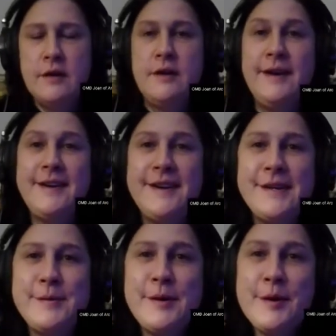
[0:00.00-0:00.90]
Hi
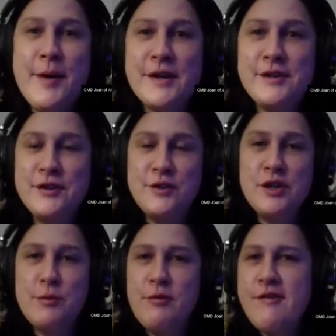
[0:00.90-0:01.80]
guys, welcome back to
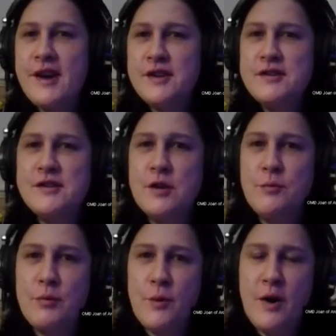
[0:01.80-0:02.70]
GP Reactions.
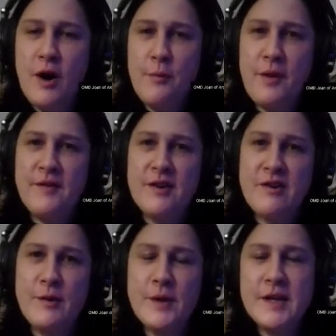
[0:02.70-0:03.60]
Hope you're well, hope you're having a
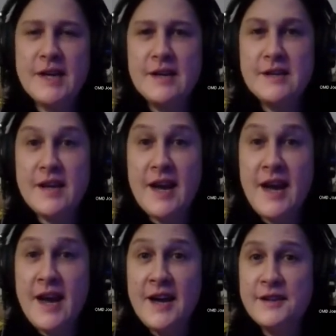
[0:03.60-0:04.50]
great weekend.
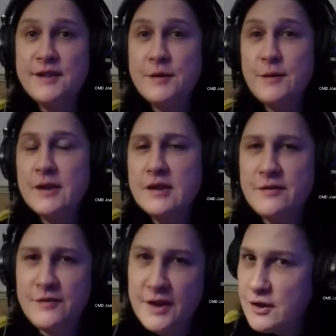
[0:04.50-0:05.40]
And as always,
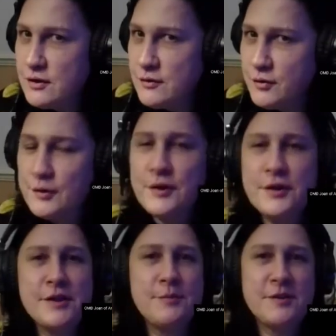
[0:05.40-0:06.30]
thank you for
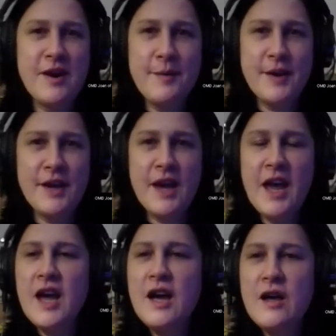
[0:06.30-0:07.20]
subscribing.
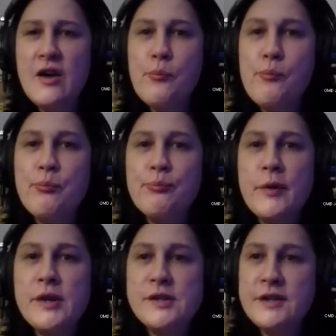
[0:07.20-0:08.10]
Uh,
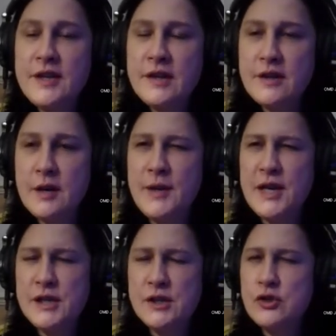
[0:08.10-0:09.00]
so now I'm going to be
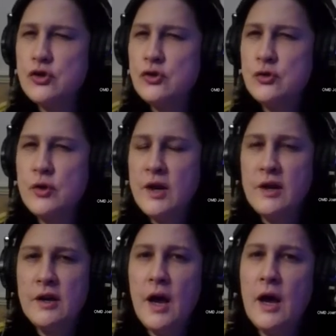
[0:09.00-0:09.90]
listening to
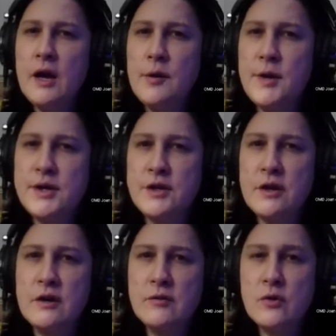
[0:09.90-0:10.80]
a little bit
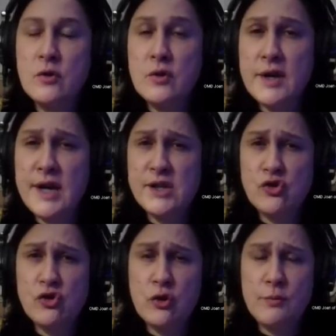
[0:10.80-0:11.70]
of
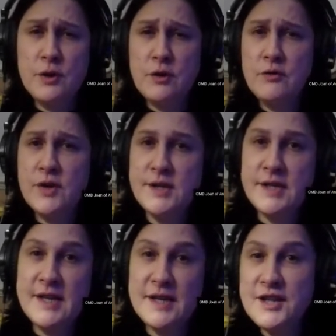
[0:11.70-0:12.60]
Orchestral Manoeuvres
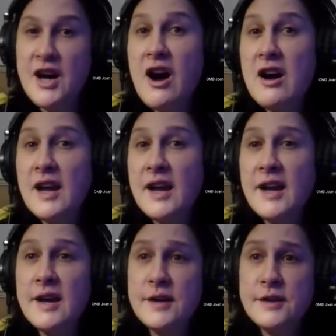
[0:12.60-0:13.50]
in the Dark.
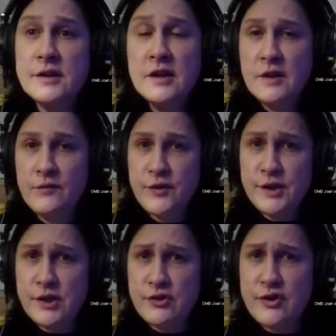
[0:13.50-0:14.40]
And this
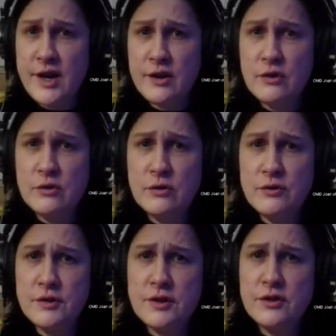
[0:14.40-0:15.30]
is a track
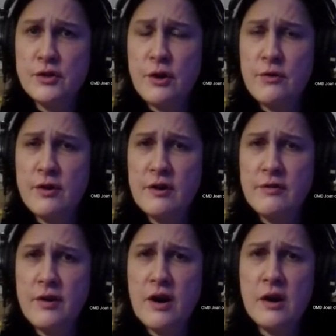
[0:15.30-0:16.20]
called Joan of
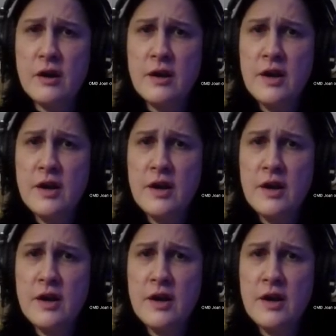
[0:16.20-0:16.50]
Arc.